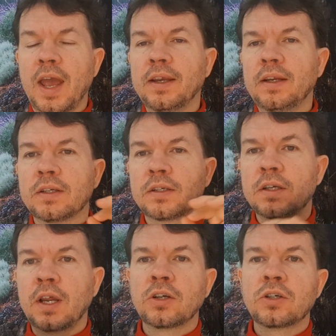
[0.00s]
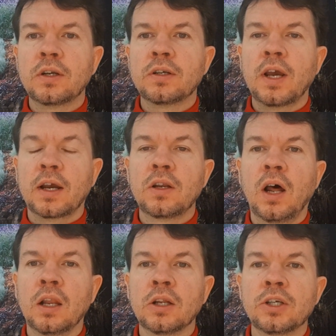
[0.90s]
any distinction
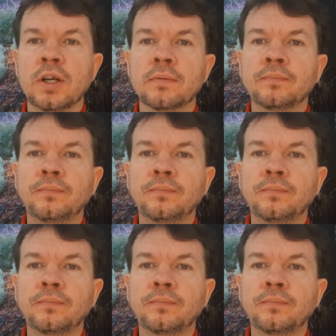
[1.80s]
technology